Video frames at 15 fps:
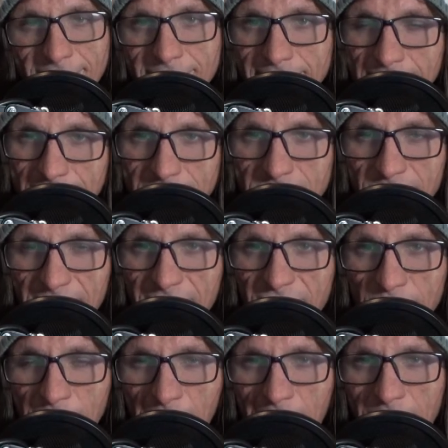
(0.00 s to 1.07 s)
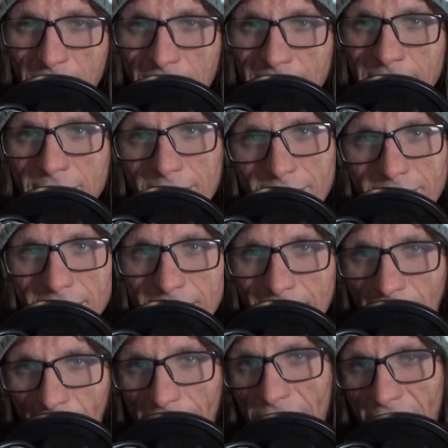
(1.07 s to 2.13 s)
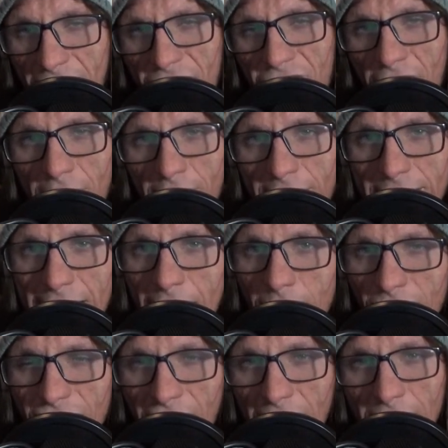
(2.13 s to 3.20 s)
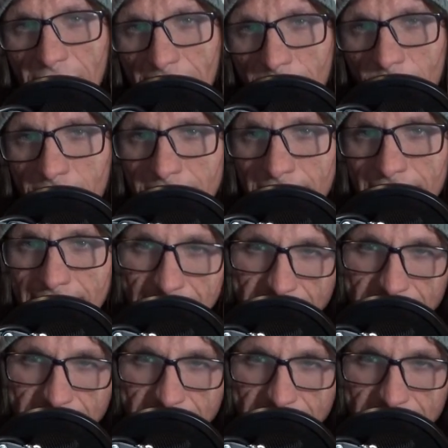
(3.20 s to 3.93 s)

there's a bit of a problem, and they figure it out fairly quickly.